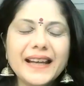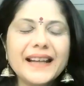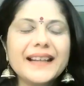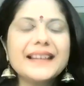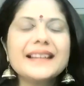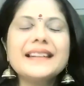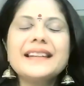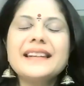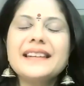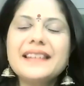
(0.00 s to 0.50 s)

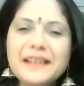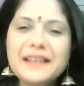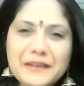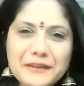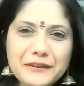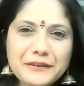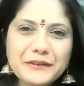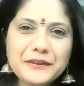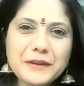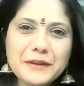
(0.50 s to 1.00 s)
I
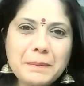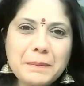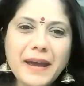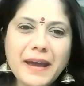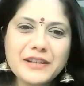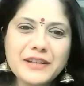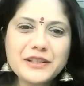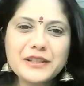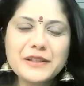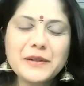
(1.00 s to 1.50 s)
love the
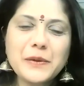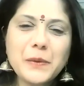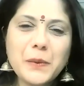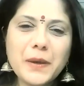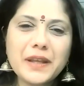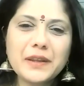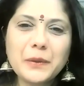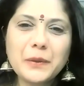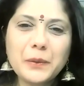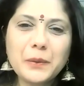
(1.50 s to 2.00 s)
passion
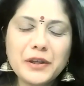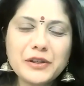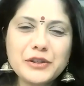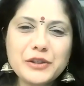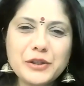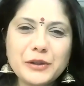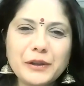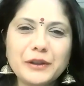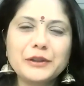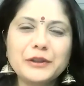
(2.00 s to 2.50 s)
with
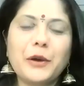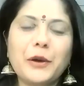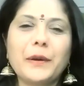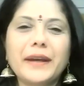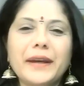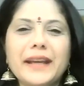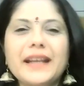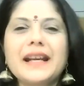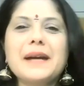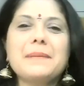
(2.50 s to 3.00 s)
which you're
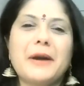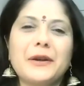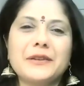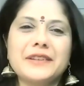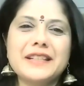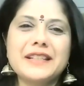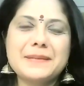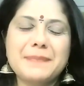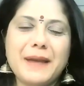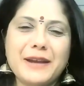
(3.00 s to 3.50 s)
talking
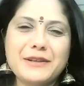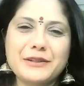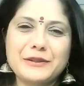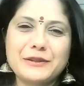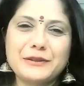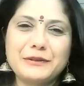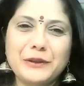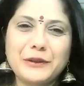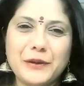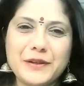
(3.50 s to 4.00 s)
about this passion
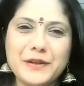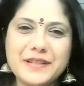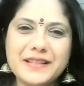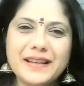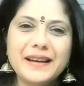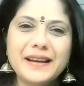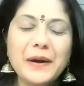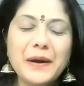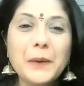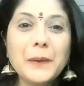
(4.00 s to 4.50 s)
of yours.
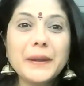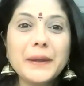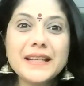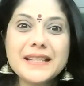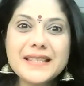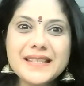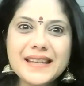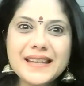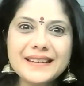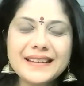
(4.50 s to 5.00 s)
We
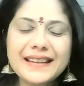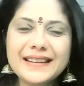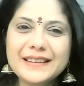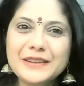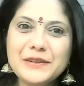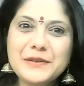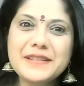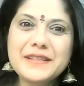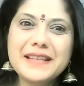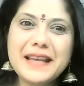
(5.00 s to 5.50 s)
can see the
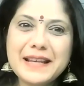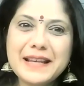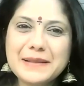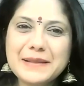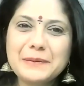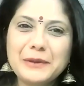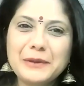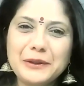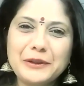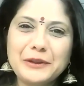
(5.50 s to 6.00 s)

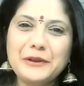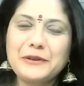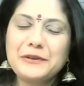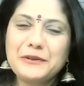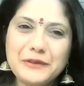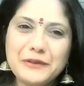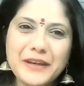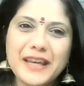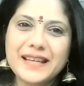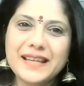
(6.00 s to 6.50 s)
enthusiasm on your
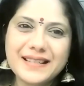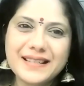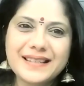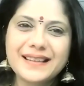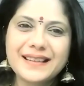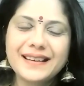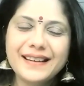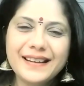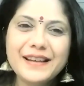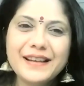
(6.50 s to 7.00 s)
face.
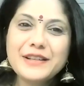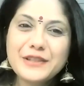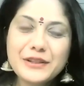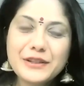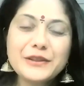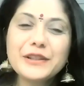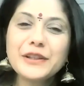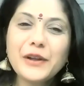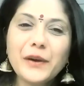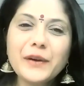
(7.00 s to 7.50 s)
So
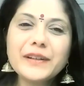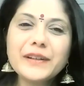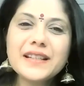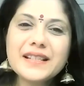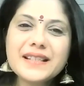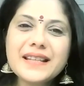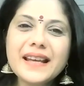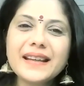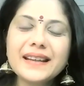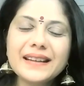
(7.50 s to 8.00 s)
to the
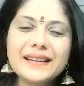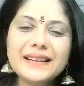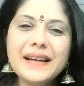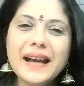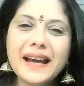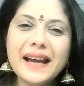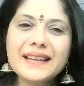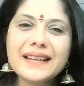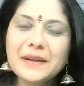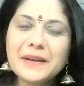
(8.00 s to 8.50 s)
audience,
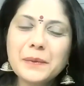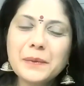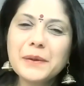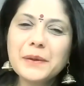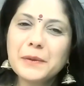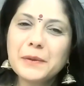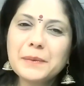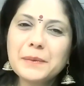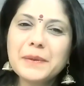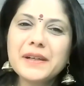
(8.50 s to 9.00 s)
I think
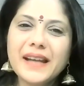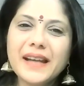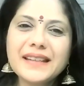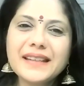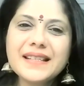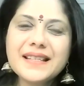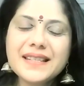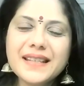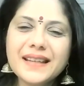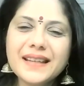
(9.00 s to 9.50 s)
we would be
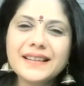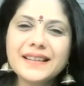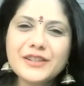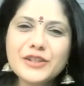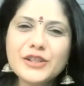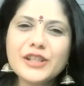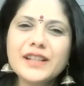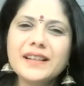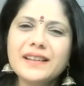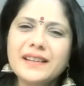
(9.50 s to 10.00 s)
right in saying
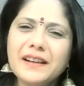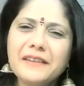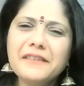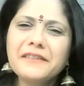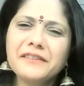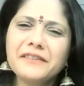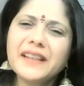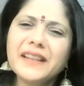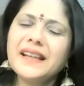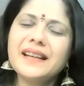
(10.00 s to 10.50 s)
that
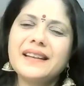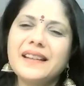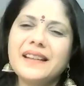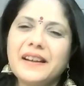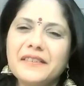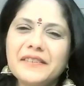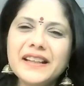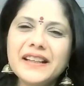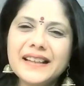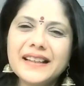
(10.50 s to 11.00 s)
very
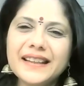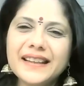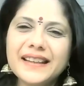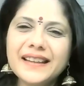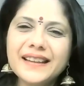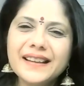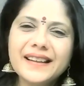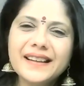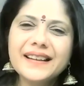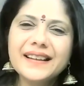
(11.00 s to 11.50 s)

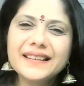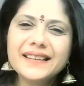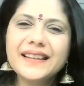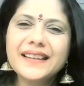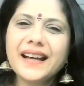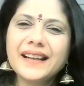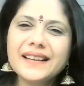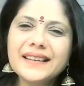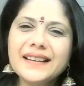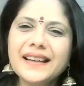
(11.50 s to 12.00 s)
lovingly,
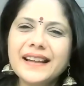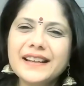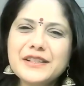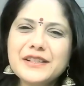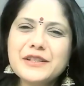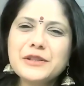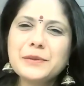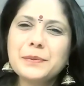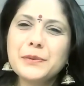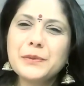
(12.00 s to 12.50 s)
Nan
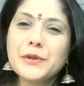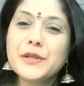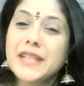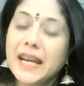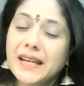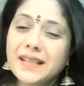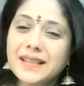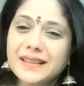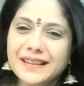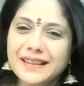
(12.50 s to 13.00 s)
likes to
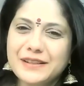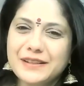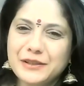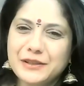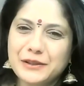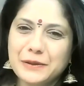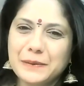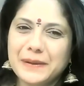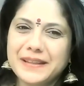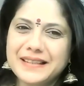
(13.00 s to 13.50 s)
protect the
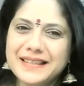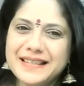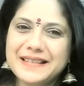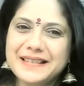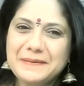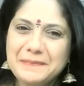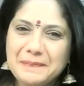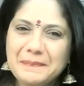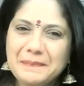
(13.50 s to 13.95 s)
instruments.